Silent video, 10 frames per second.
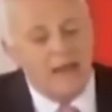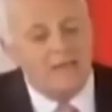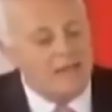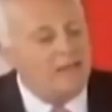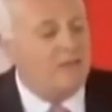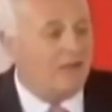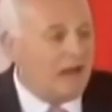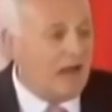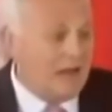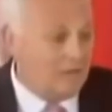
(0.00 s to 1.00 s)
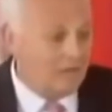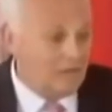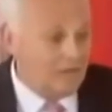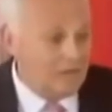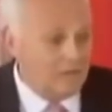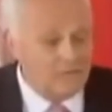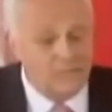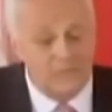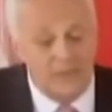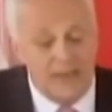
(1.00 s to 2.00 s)
These are our
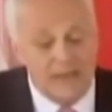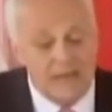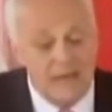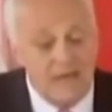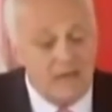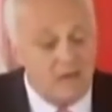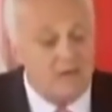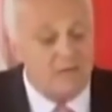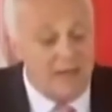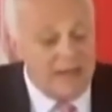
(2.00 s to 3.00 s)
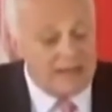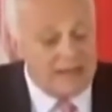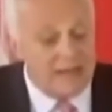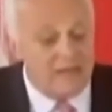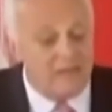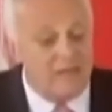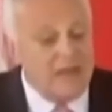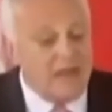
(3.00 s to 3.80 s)
systems, and the fact is